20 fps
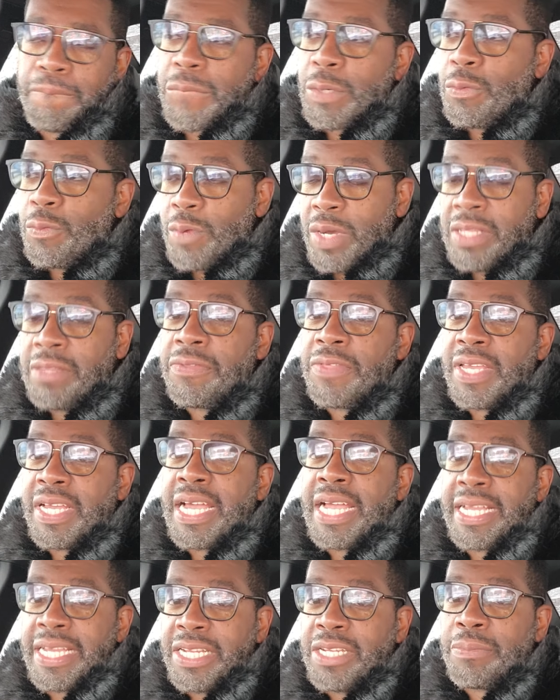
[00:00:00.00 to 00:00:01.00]
But one thing
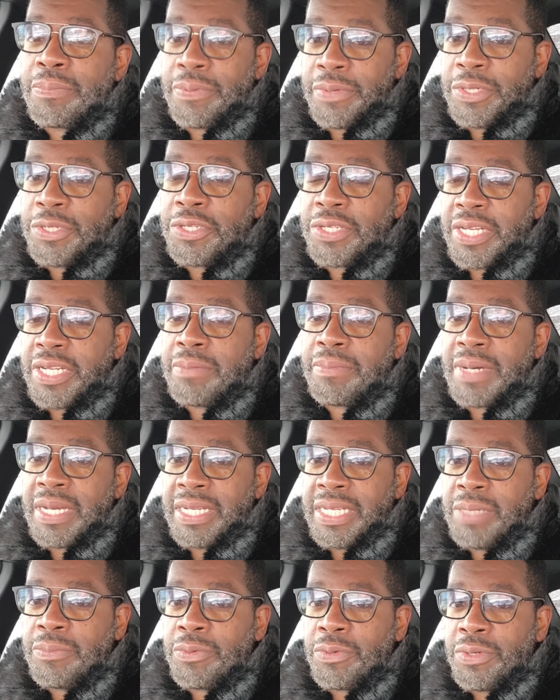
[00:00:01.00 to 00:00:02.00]
I can appreciate
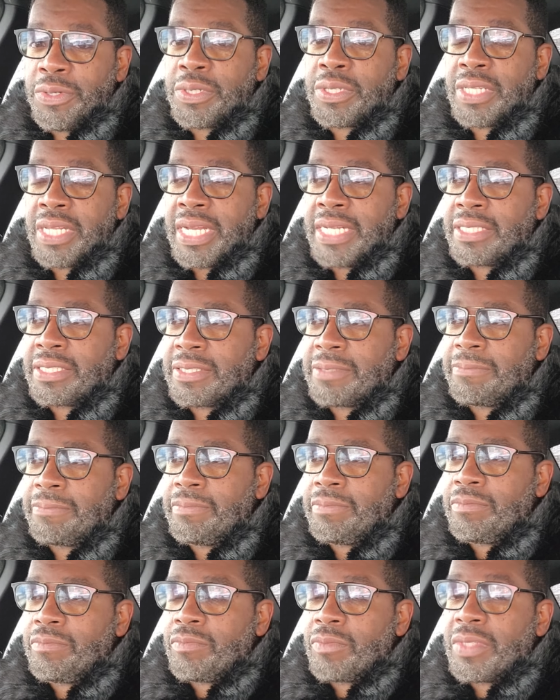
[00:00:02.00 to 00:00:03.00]
about Hebrew Israelites
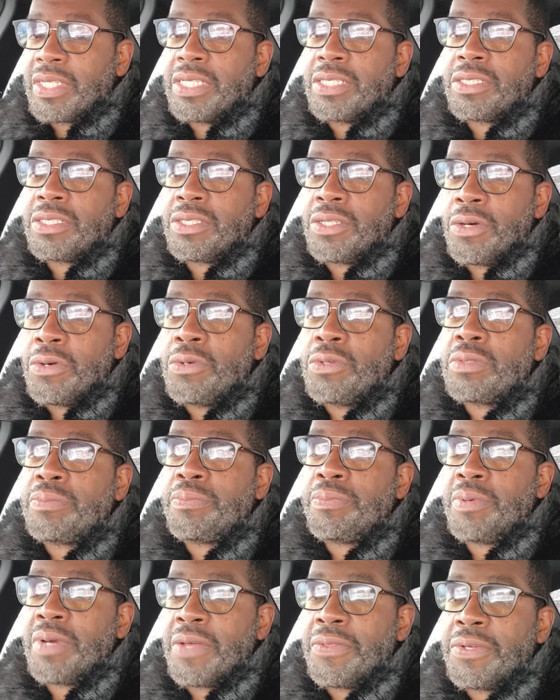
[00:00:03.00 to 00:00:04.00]
is those
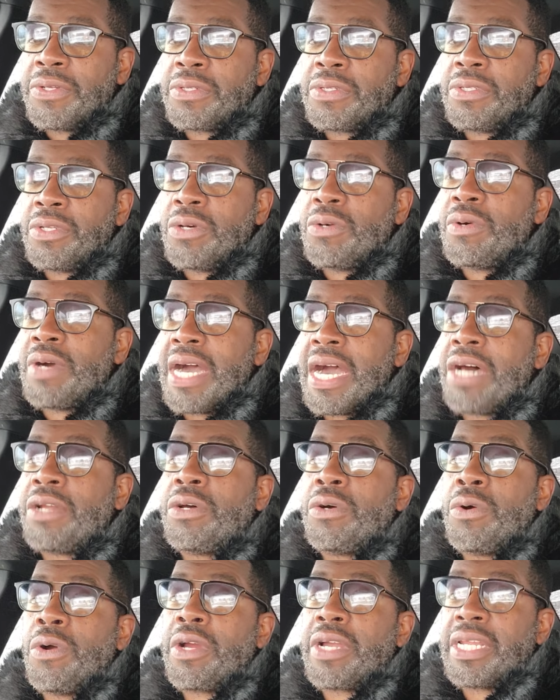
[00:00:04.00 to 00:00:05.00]
brothers know how
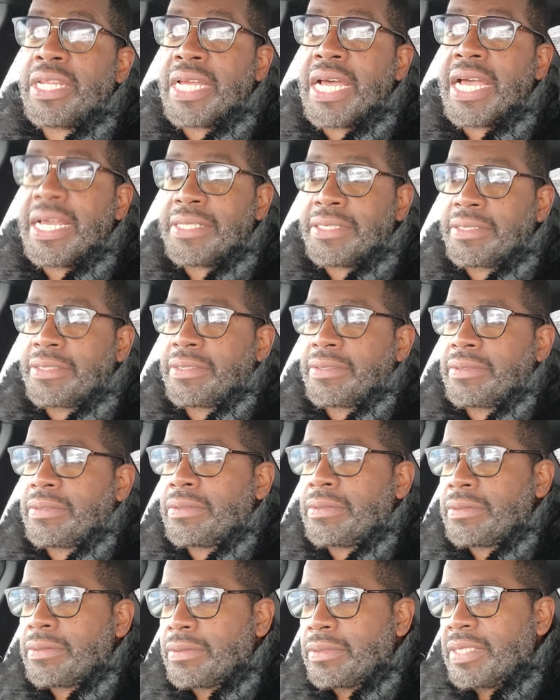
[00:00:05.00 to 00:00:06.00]
to organize.
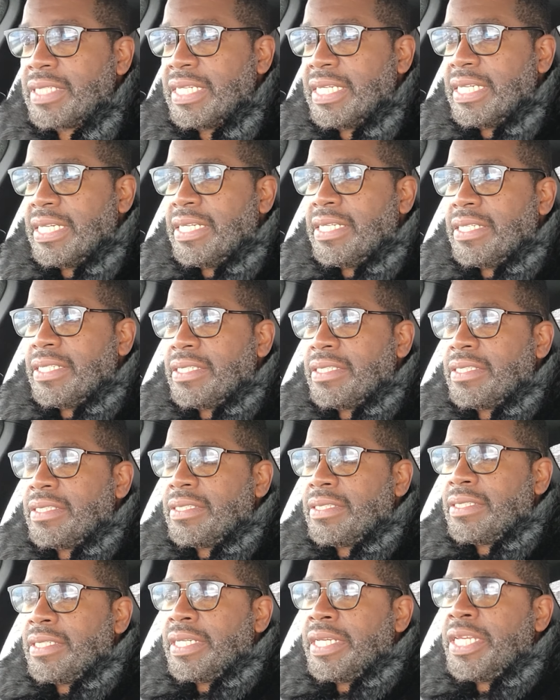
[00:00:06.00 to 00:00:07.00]

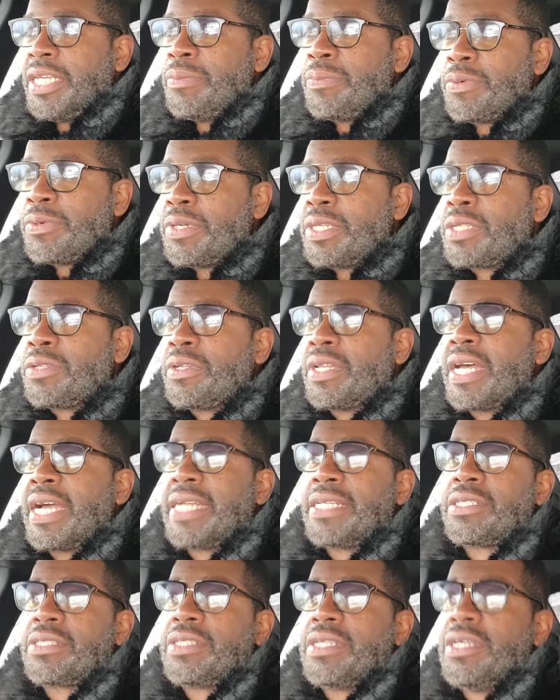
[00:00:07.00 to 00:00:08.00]
Hebrew
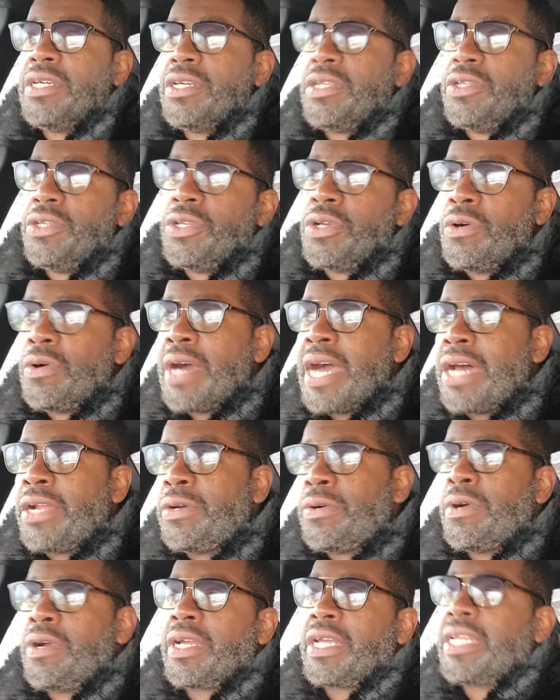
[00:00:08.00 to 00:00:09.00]
Israelites know how
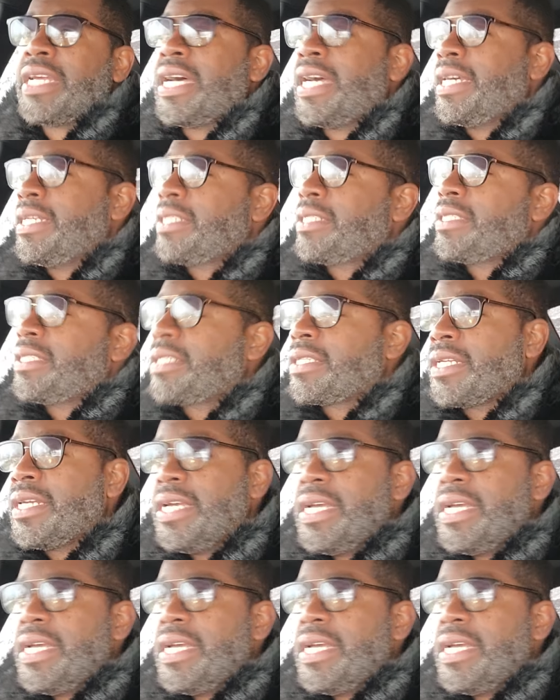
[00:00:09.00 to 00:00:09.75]
to organize,